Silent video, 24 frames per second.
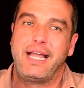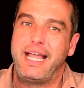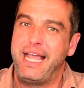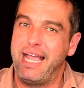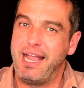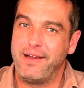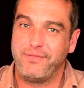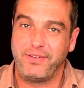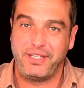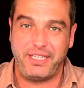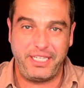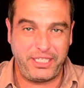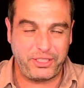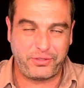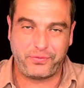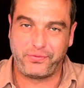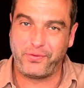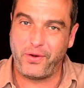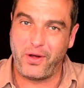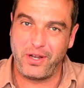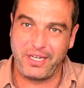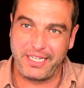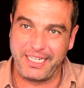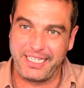Everything's
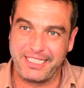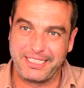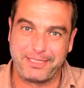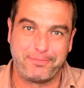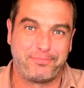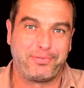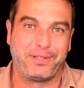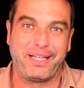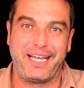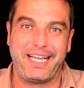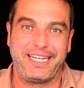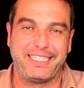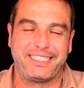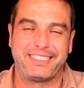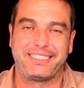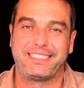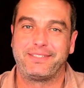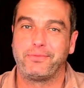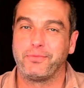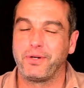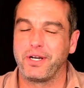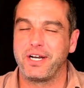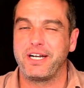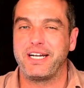falling into place.
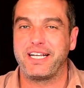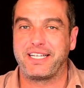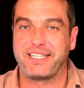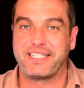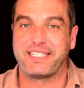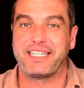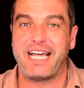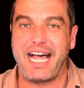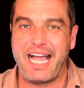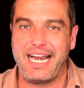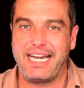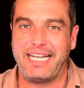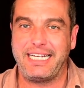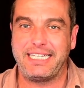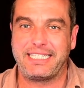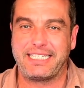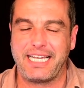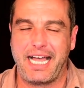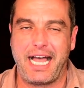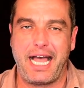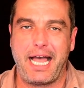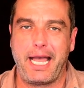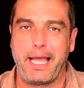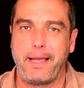What an exciting
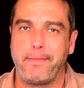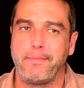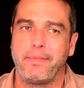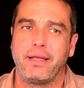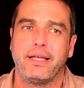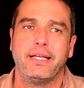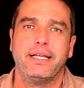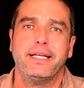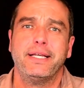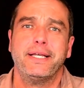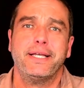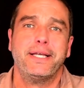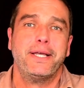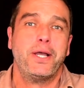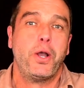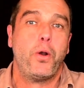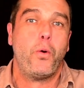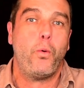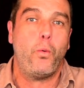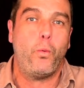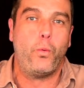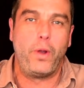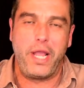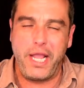time.
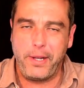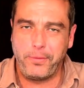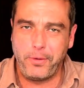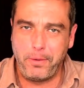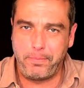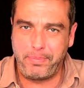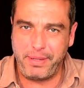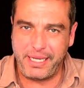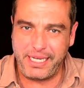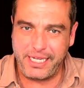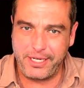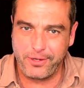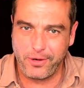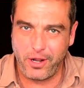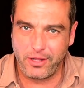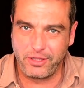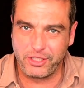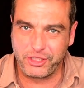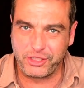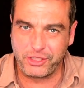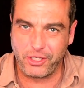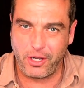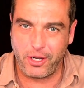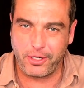We will be here on
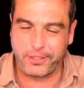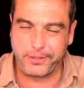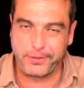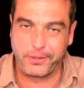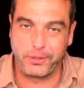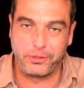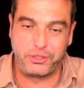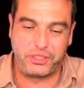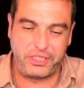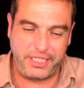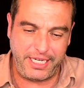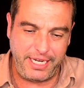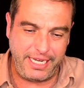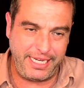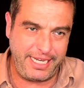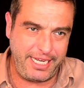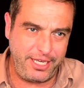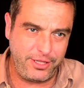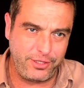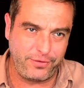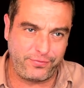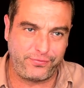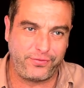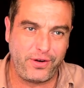the Soccer OG,
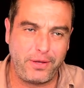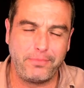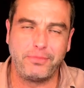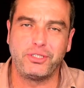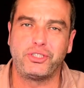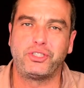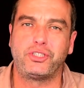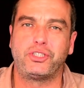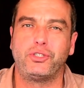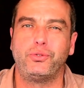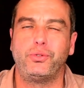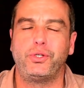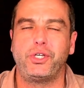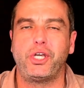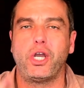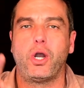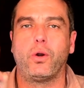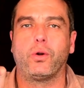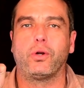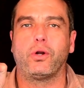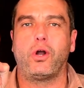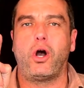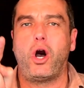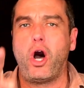either from the studio
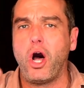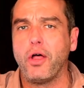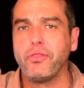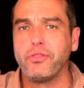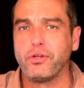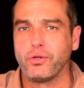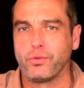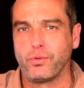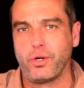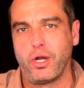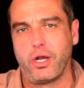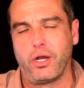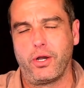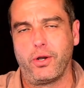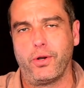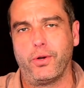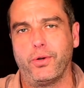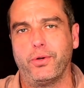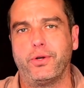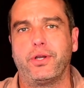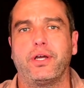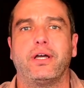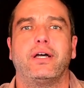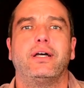or on the
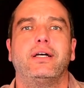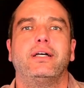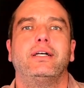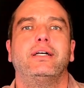road.